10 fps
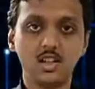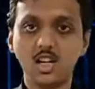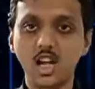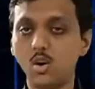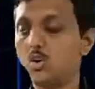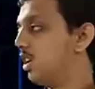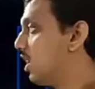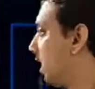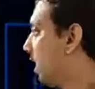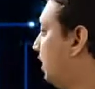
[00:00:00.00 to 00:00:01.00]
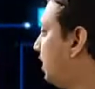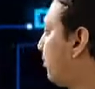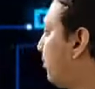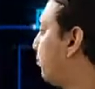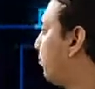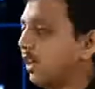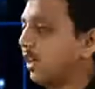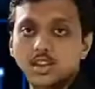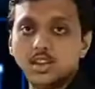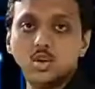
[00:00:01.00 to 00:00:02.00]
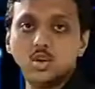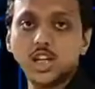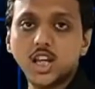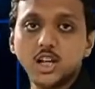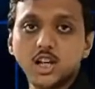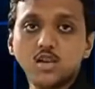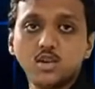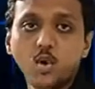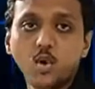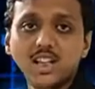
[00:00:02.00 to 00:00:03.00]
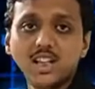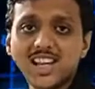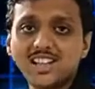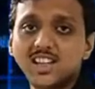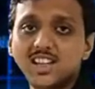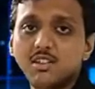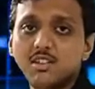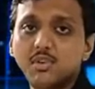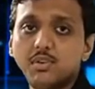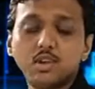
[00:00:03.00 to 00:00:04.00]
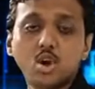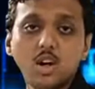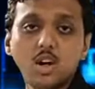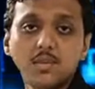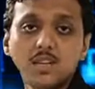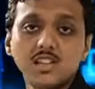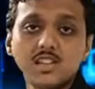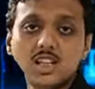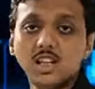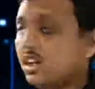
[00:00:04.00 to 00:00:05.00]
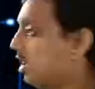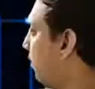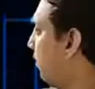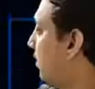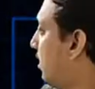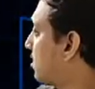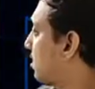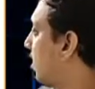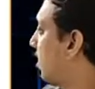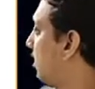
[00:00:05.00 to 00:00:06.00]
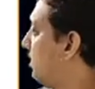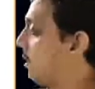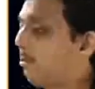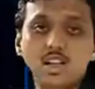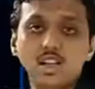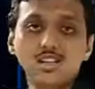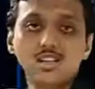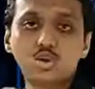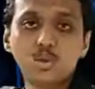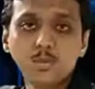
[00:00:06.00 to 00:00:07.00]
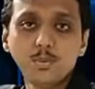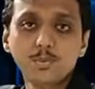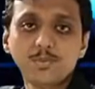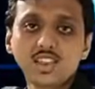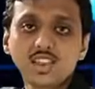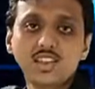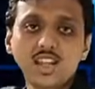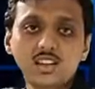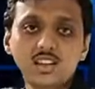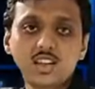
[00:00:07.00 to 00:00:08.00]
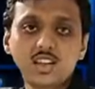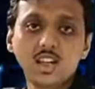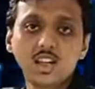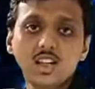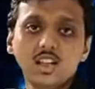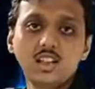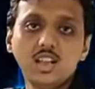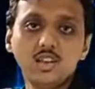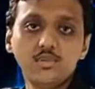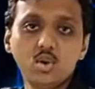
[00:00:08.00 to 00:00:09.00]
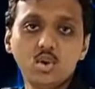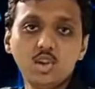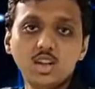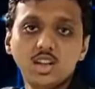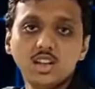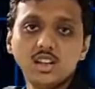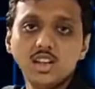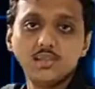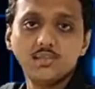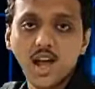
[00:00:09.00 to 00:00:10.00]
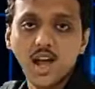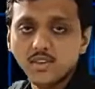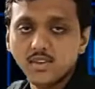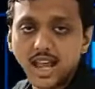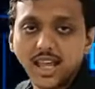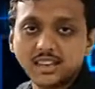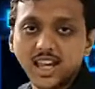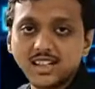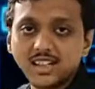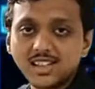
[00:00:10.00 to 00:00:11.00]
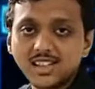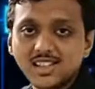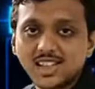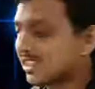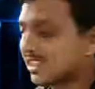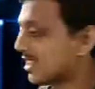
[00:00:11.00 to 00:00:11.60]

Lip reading: Now in the fifth one, okay, so what is exactly our fifth column? See, the first column number is 2, then 3, then 4, then 5, and then 6.